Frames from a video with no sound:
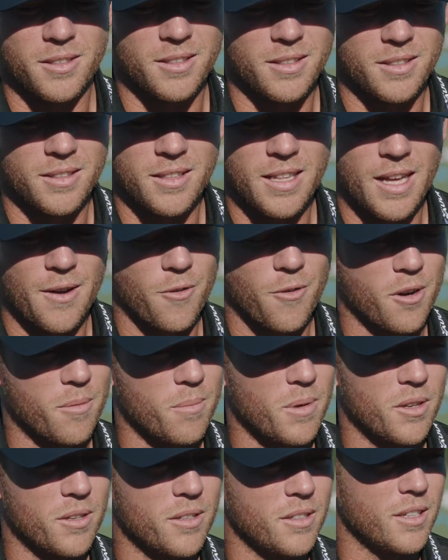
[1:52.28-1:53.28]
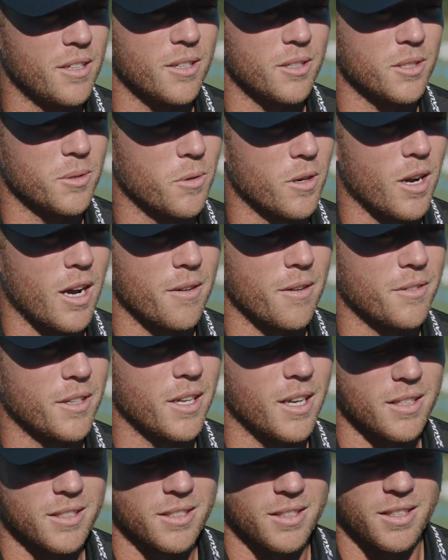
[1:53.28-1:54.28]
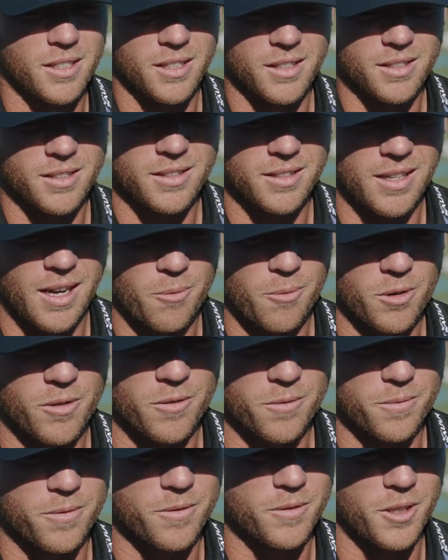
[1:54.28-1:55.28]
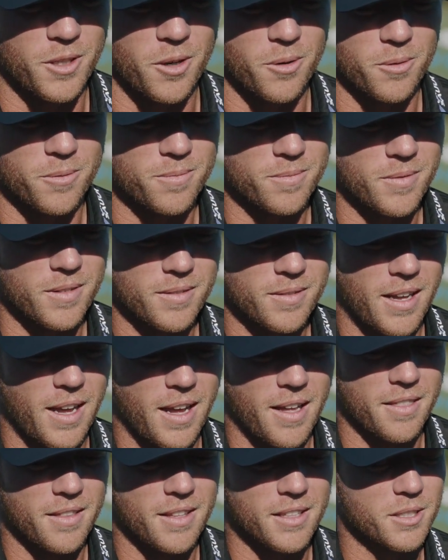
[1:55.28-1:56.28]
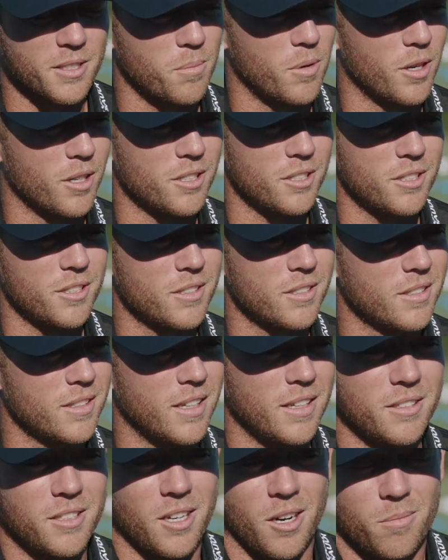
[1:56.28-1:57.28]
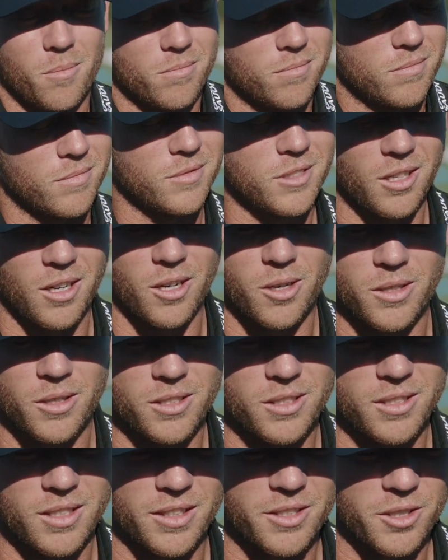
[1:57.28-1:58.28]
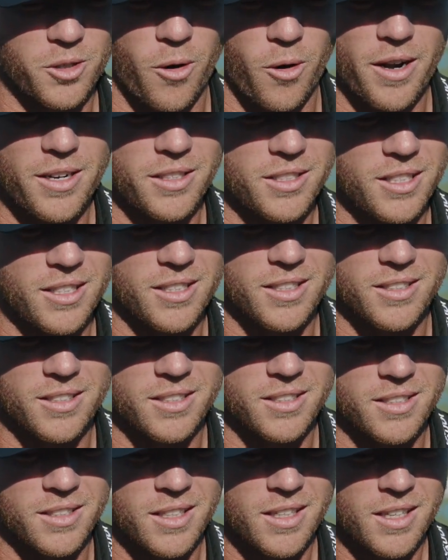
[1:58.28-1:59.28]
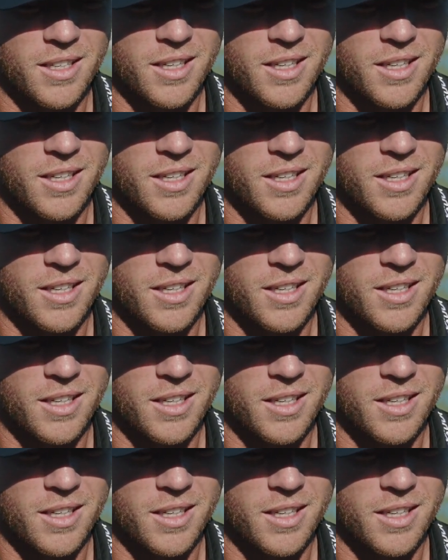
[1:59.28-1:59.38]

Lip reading: never in a million years would I have guessed that I would have, had this much income. It's crazy. It's